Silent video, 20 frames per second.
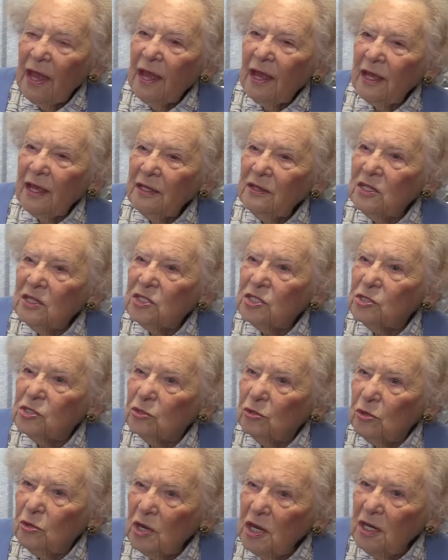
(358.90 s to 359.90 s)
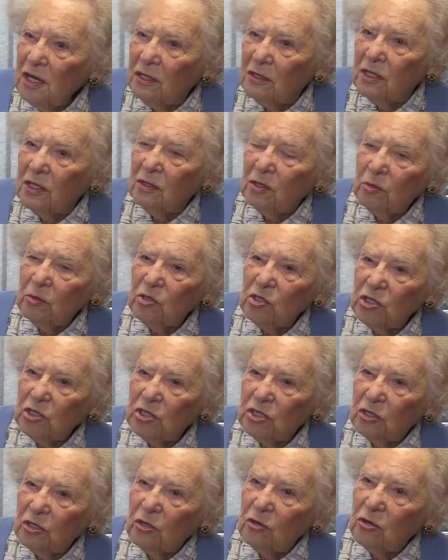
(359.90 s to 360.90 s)
And the screen, which
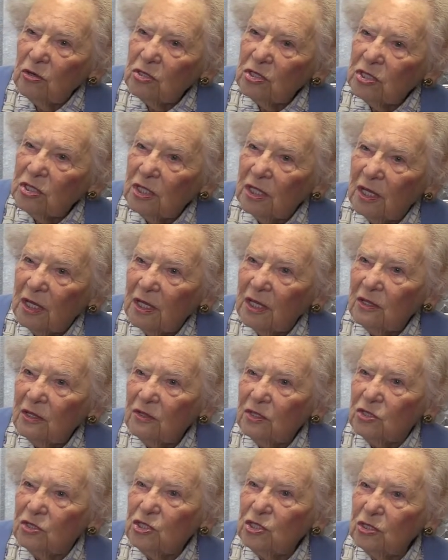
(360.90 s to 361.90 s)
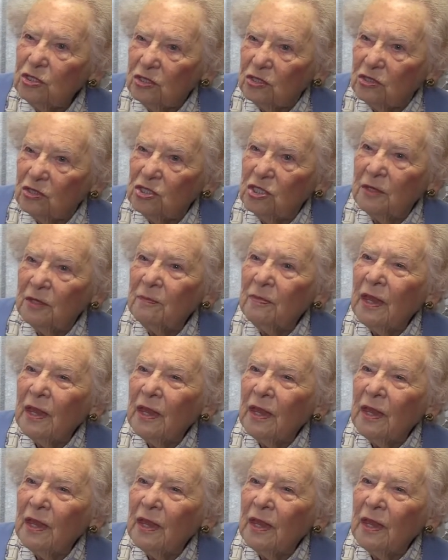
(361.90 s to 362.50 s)
is across the church,